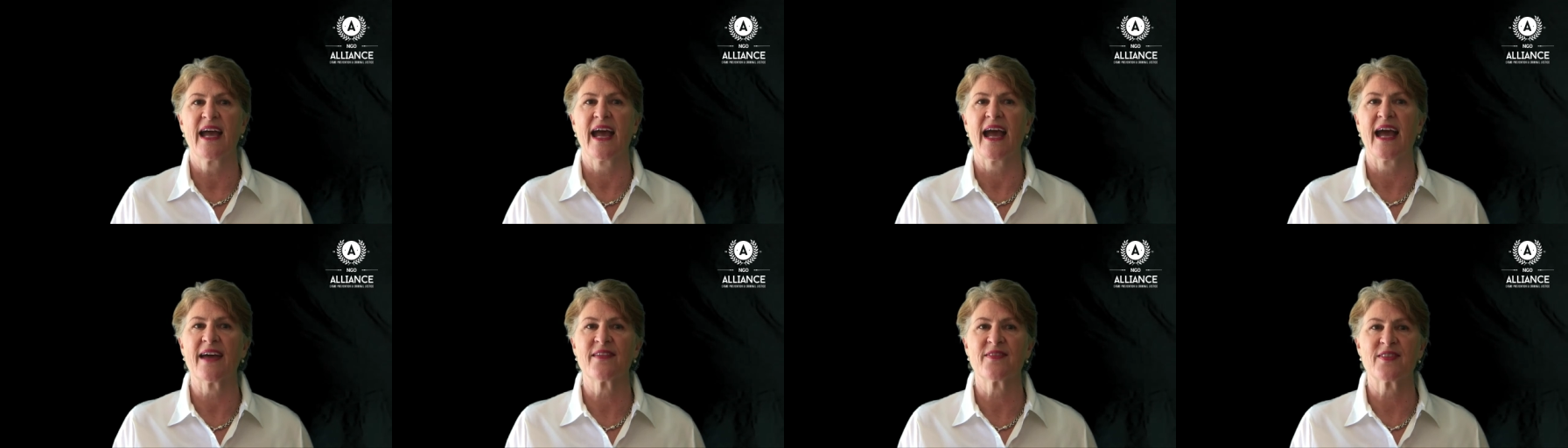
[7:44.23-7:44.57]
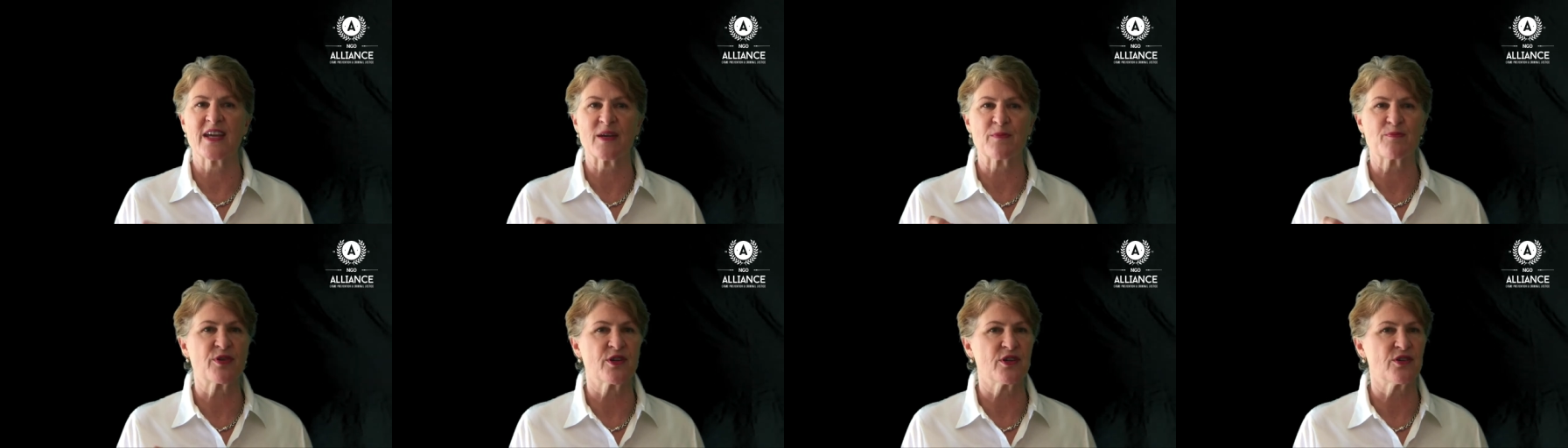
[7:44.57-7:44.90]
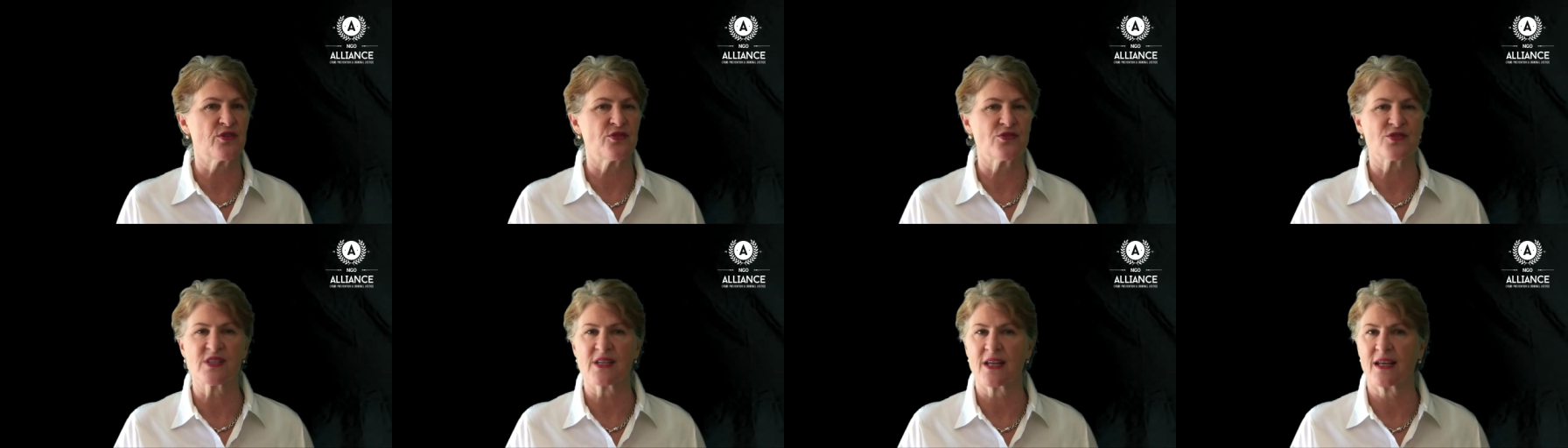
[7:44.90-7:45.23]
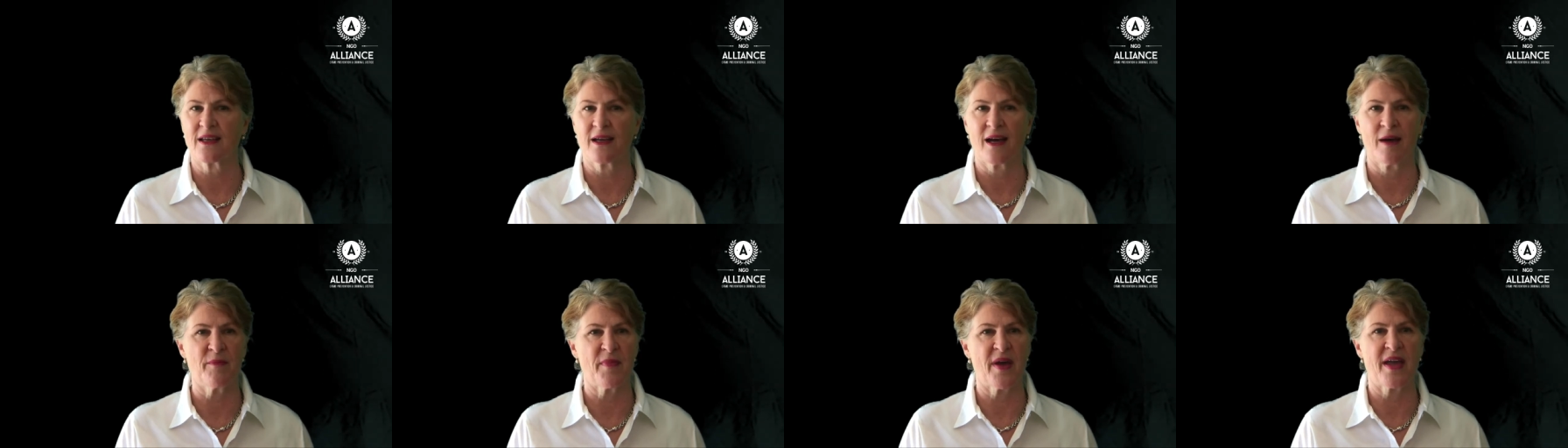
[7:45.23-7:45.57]
and they produce
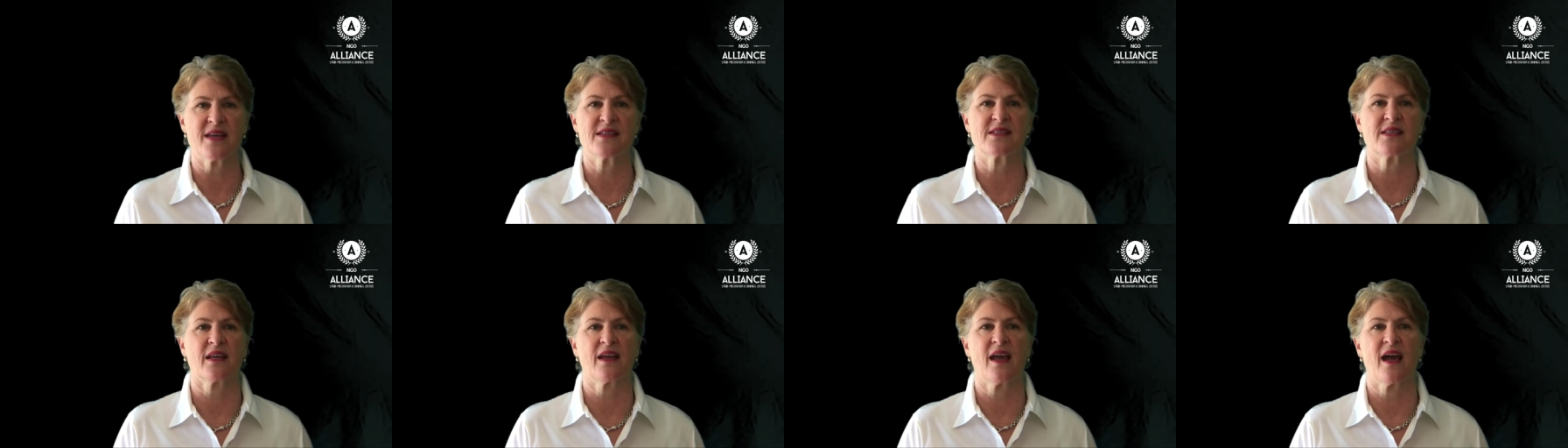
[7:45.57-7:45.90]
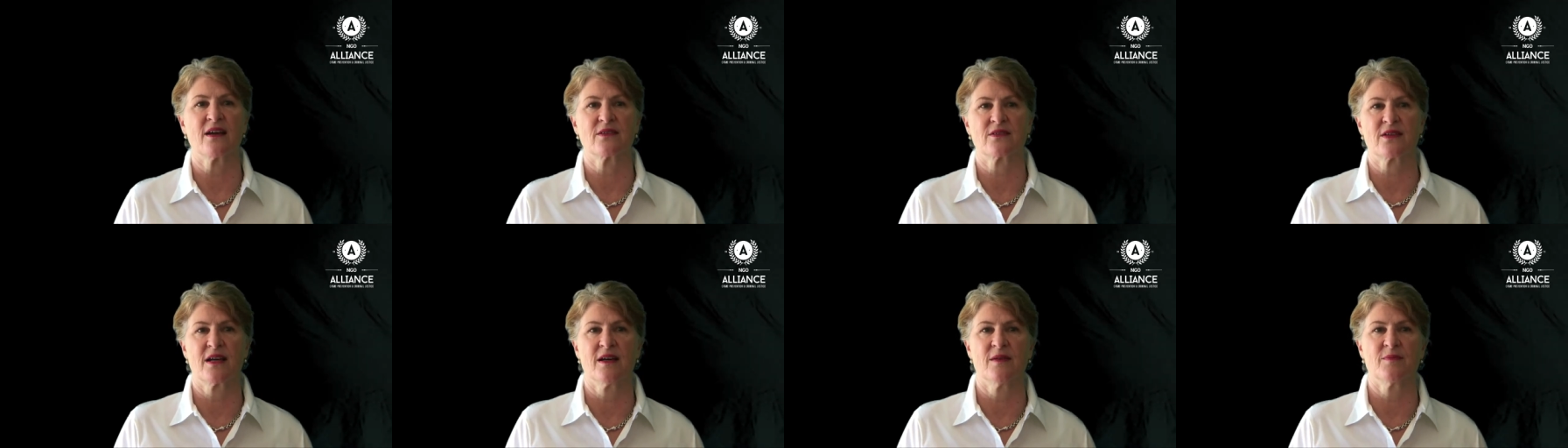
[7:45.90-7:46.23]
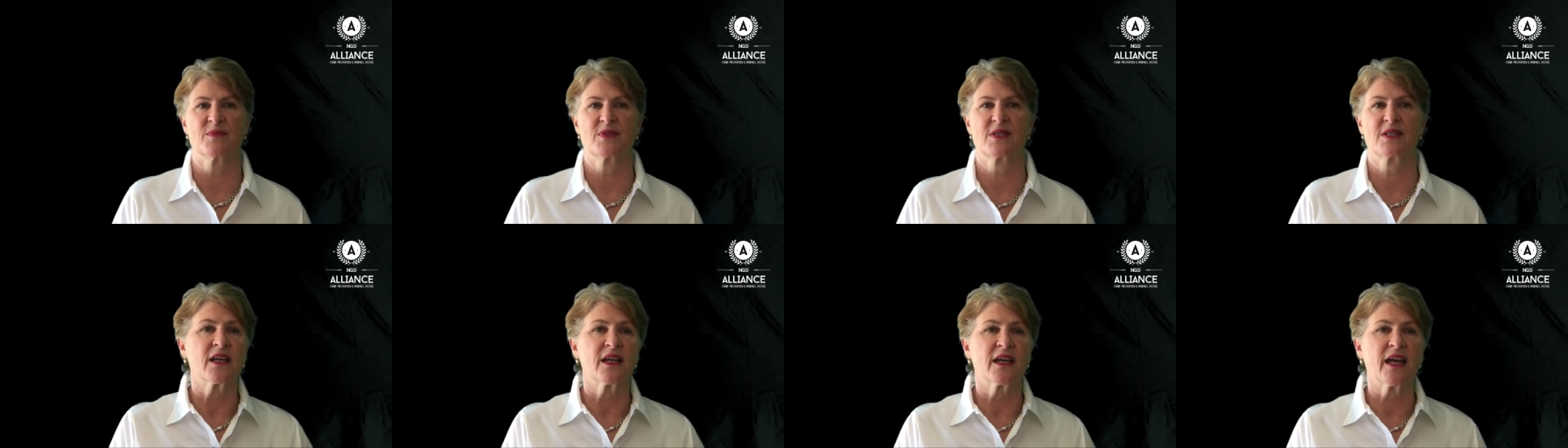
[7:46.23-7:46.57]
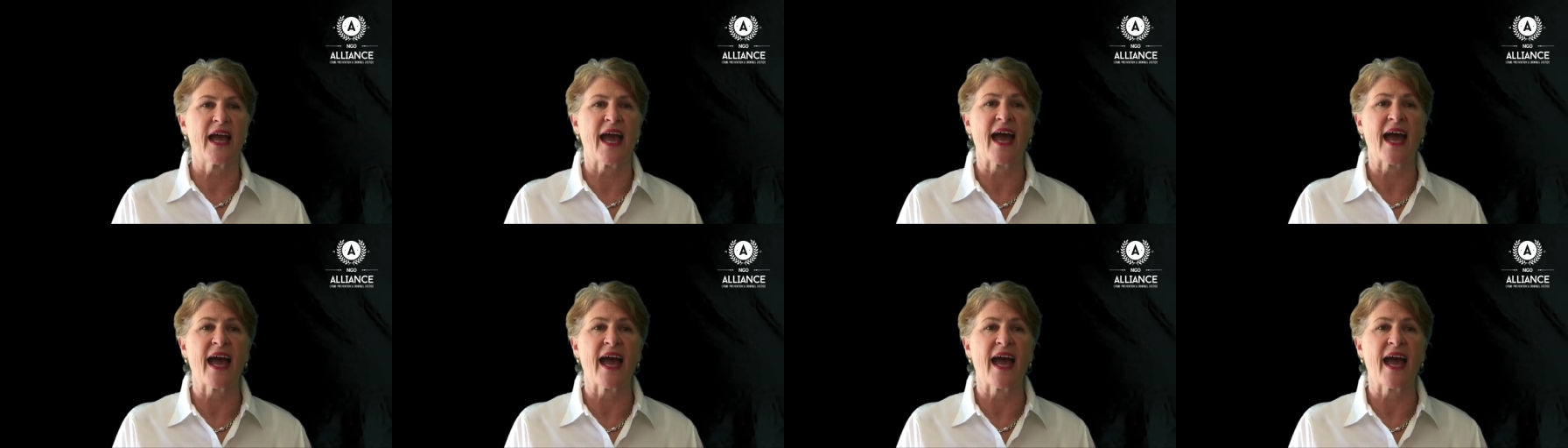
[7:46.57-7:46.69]
amazing outcomes.